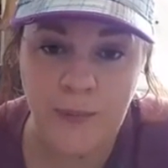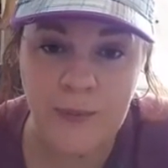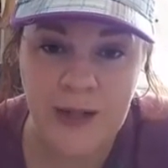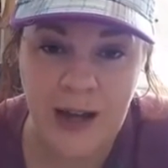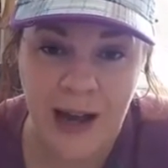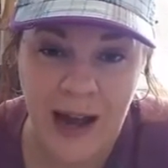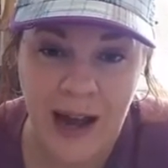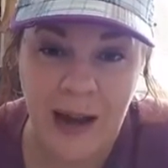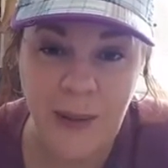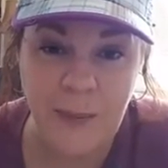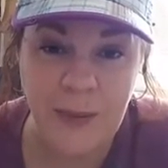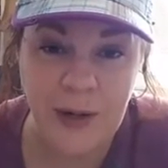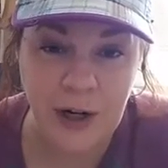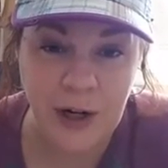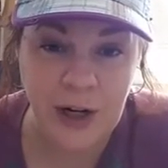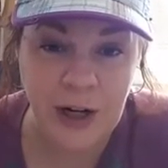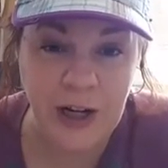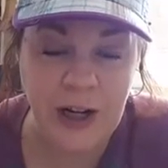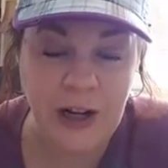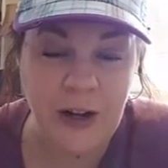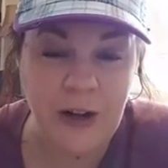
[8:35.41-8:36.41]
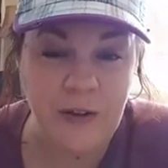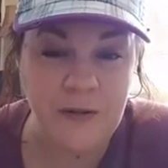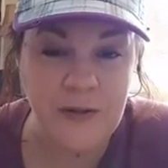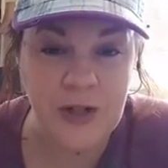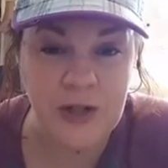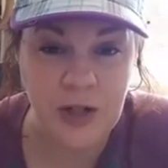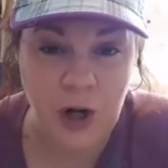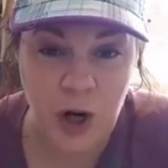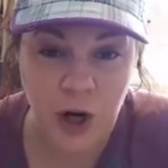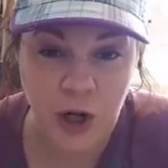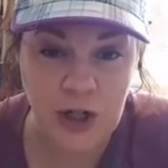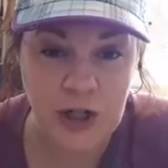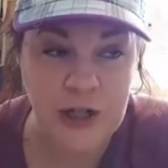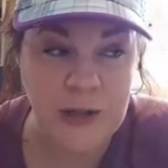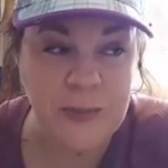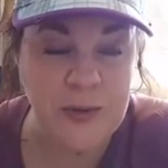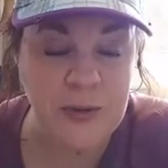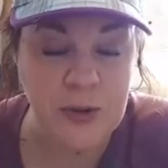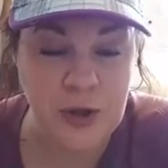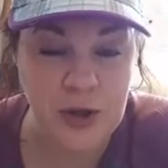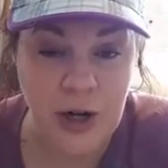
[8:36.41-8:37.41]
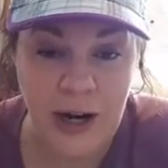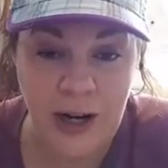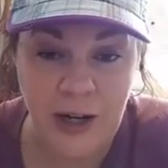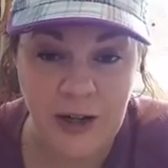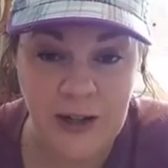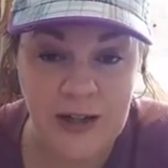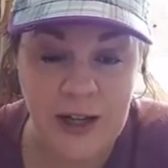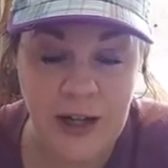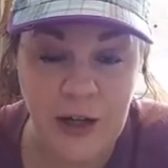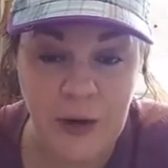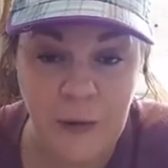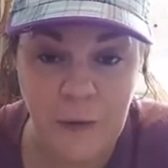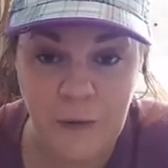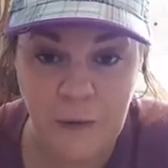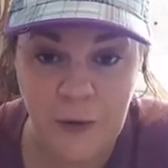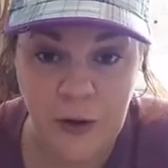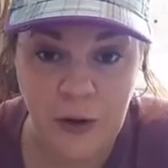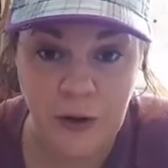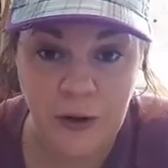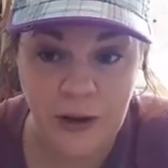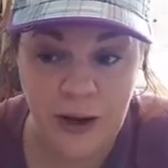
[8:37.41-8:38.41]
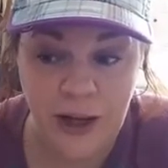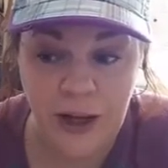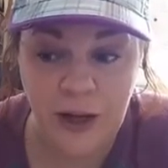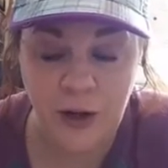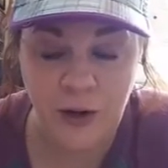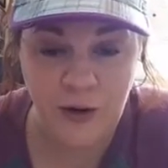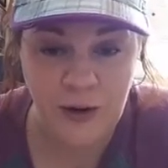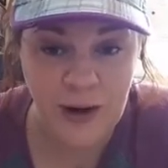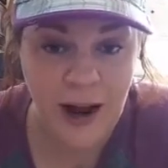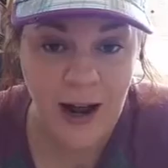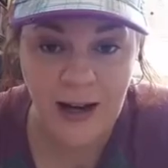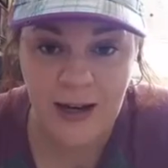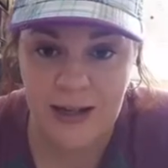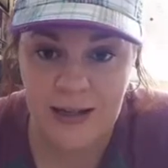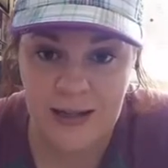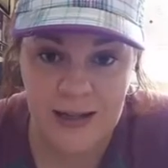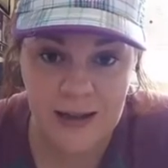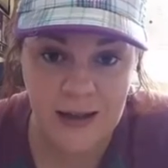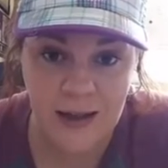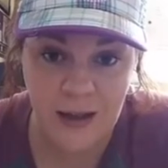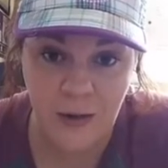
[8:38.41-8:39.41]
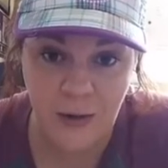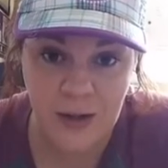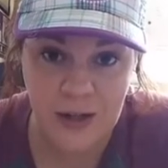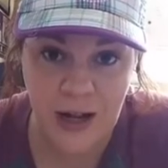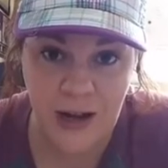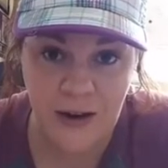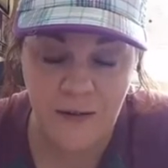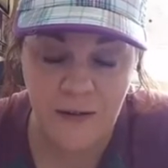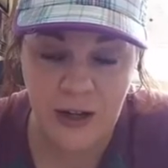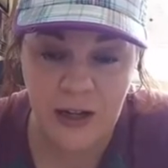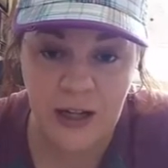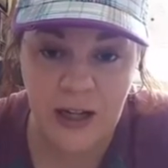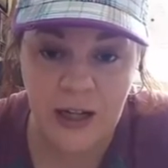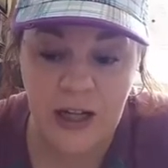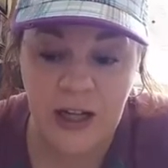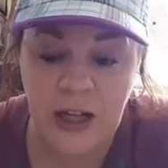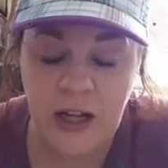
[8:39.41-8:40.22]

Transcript: time period of just hardships or trials that you feel like you're not going to see the other side of it.